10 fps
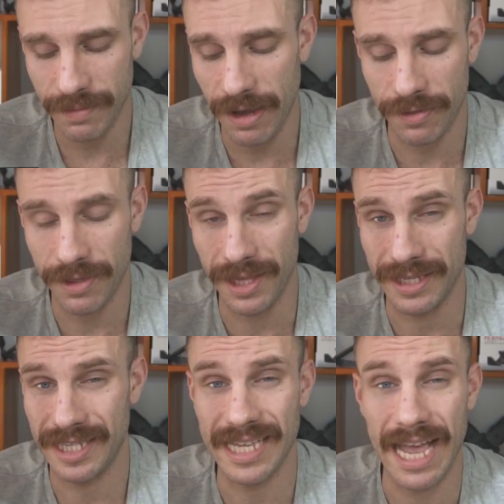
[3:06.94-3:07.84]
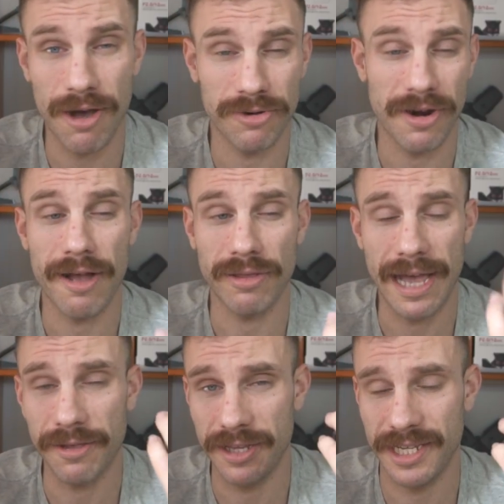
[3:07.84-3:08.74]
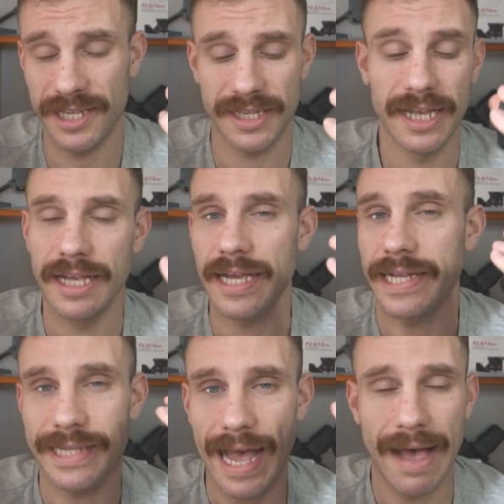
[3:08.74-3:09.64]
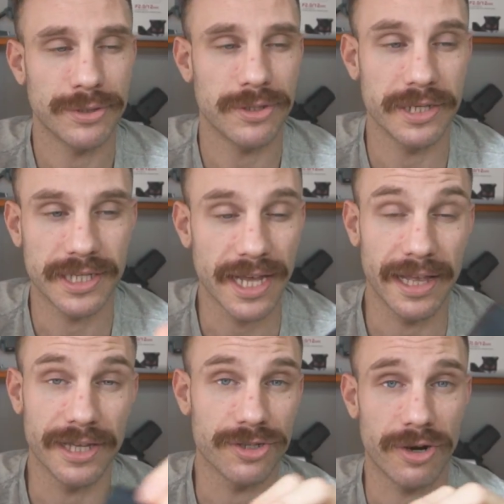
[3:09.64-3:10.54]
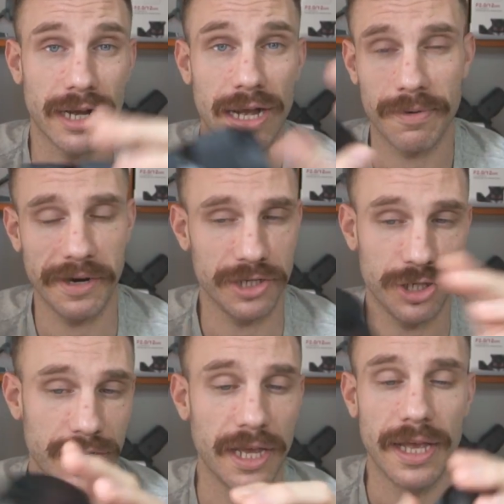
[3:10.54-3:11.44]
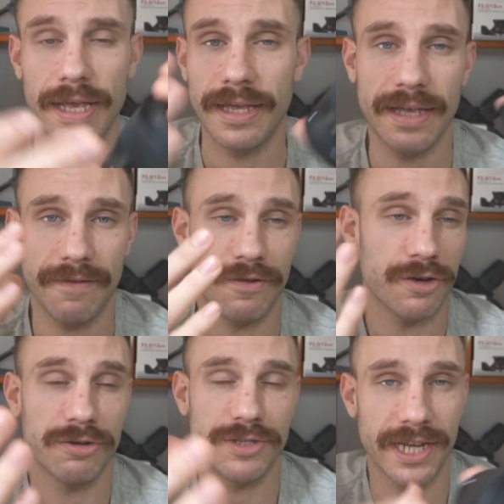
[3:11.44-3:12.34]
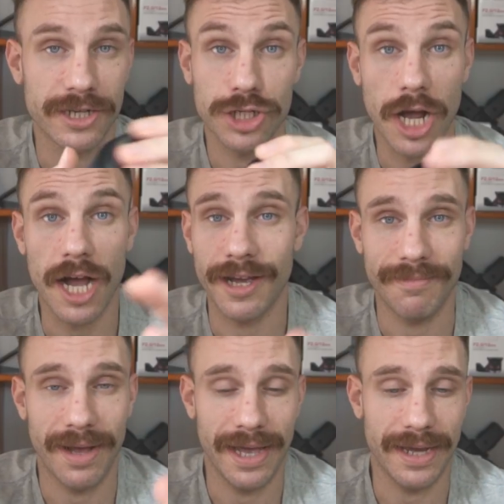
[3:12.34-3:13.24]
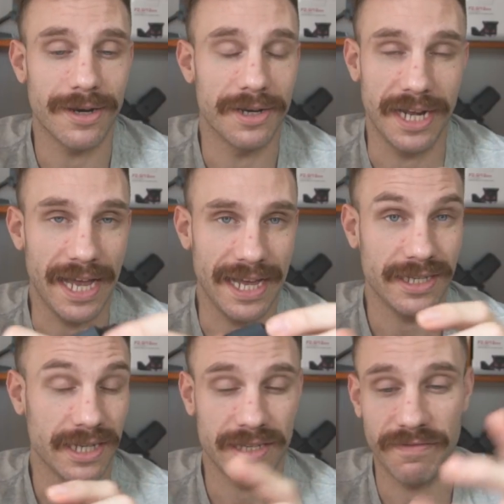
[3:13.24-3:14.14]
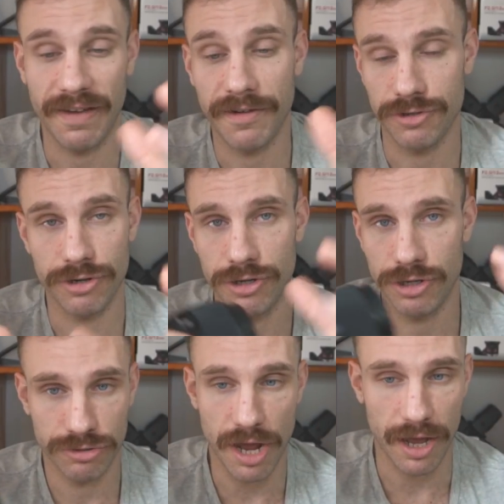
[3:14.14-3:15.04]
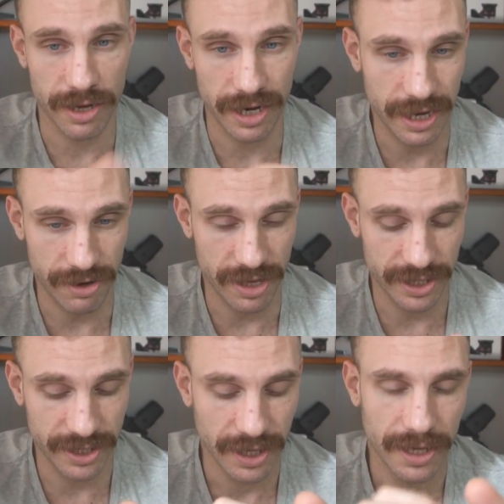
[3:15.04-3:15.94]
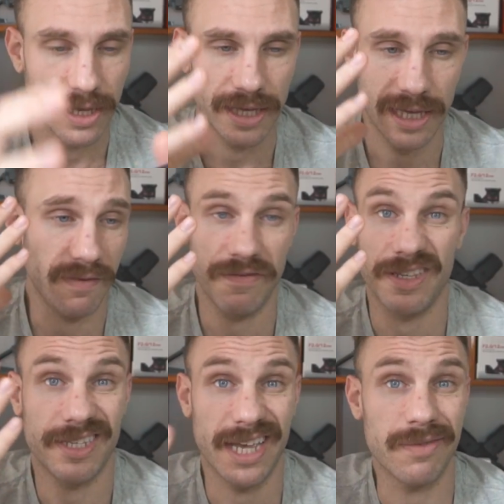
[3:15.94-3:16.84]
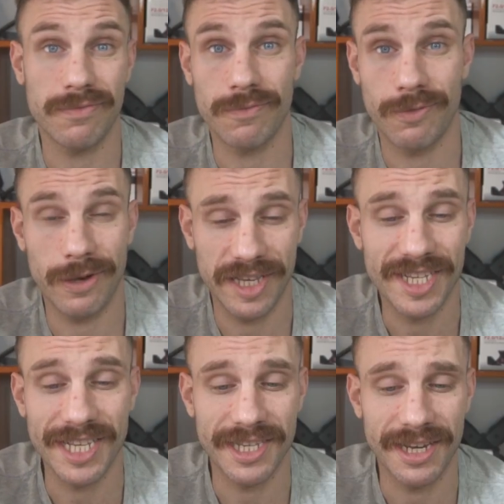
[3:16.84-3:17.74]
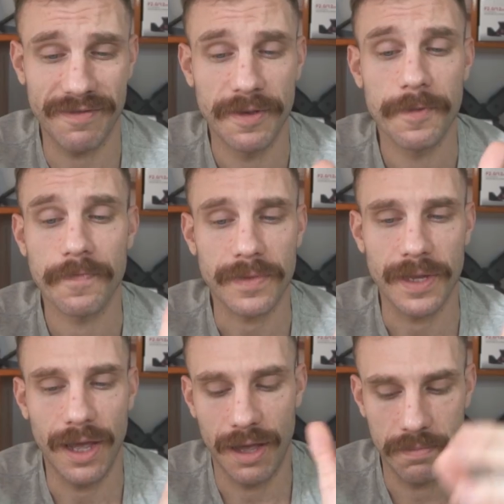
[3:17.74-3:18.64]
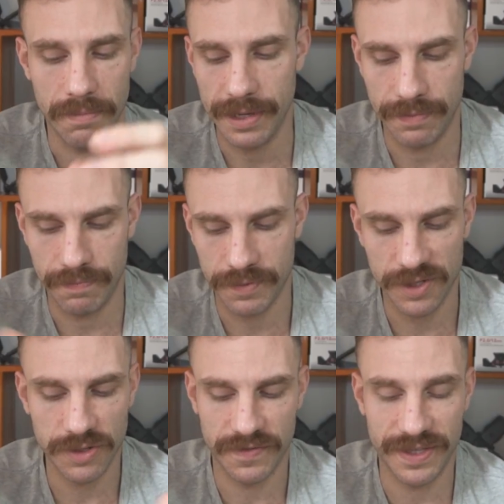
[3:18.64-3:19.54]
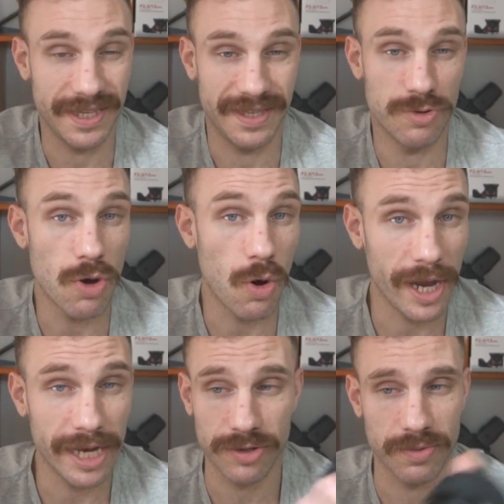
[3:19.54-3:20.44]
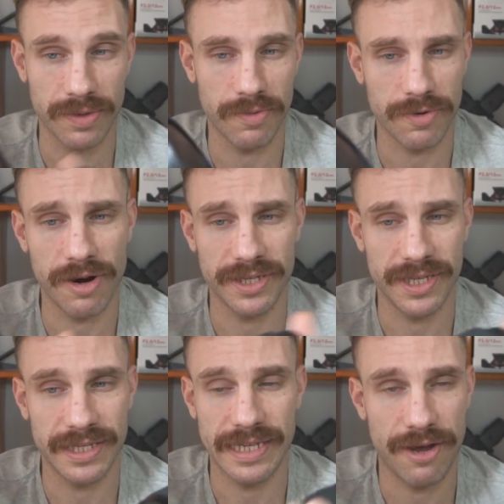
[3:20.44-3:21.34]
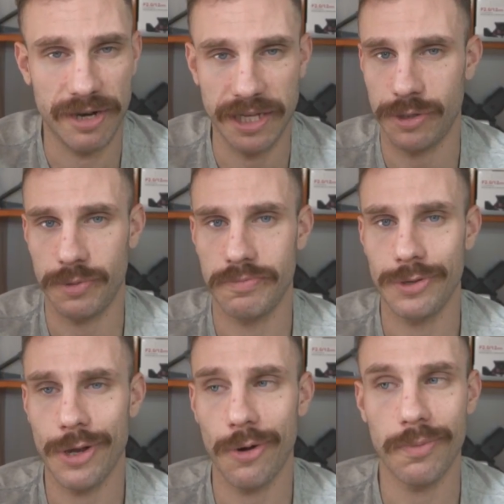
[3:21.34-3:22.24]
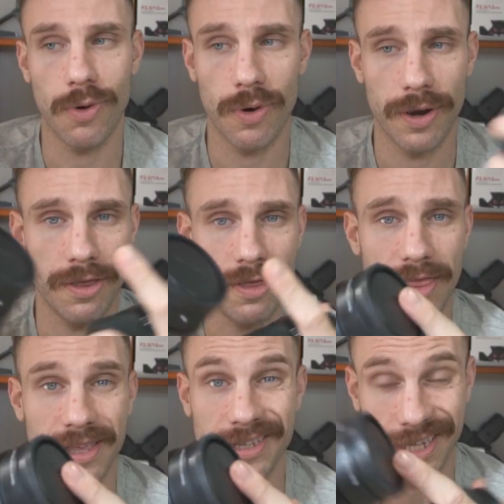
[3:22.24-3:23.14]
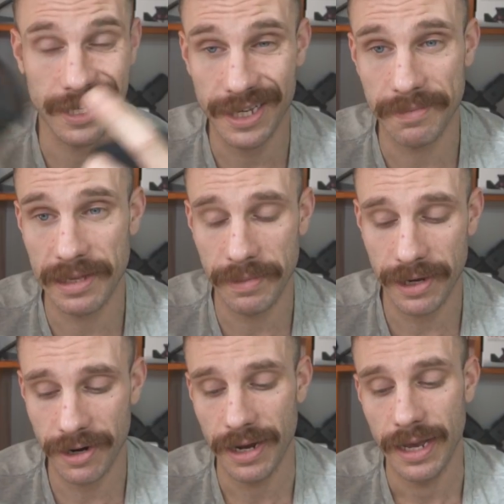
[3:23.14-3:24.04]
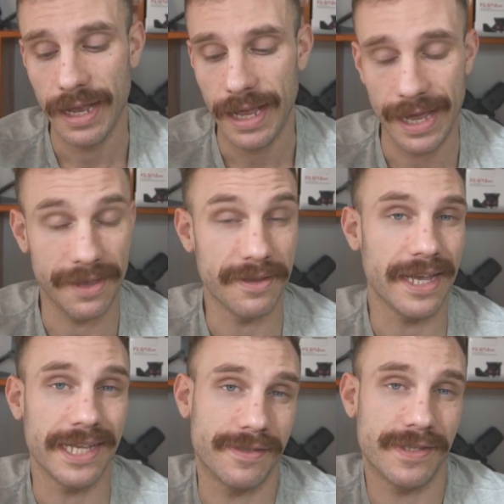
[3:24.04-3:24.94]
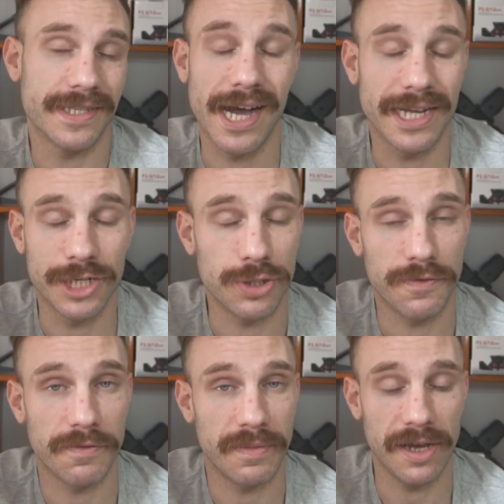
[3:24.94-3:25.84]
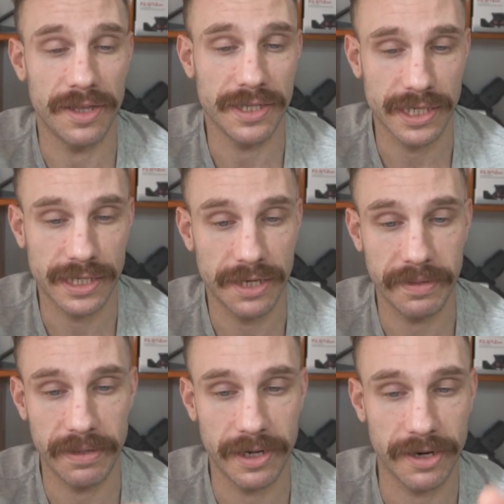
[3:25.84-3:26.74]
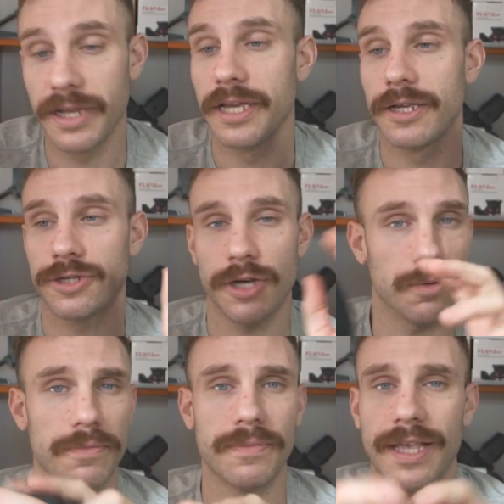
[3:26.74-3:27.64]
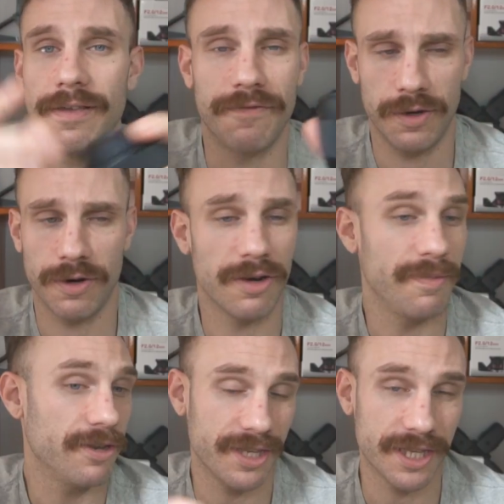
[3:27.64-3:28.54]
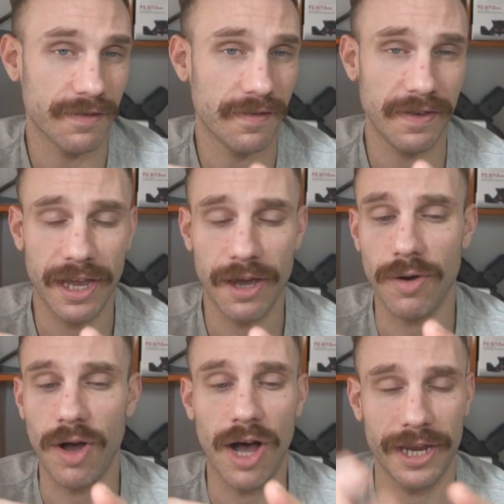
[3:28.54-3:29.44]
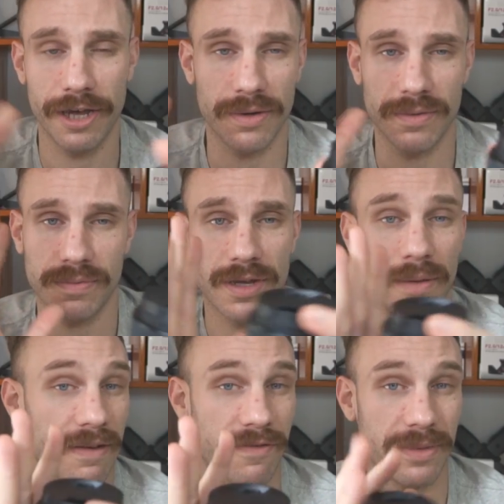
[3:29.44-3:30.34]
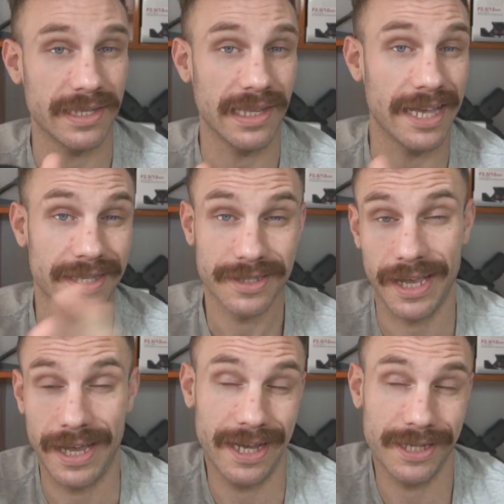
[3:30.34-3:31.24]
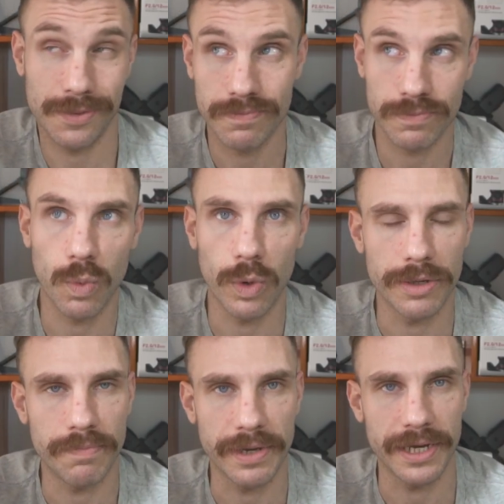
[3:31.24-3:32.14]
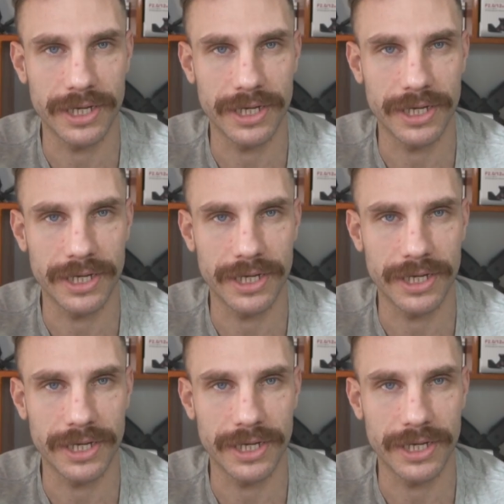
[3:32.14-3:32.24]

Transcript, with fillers: about the sound or how loud this is, it's absolutely silent during operation. If you're using a shotgun mic on an A6500, you're not gonna hear this, even if it's set really sensitive. The noise or the regards to the sound, it's no more than the 16mm, and it's not an issue for me on the 16mm. So if you're gonna be using this for video, audio coming from this lens, I guess, wouldn't be an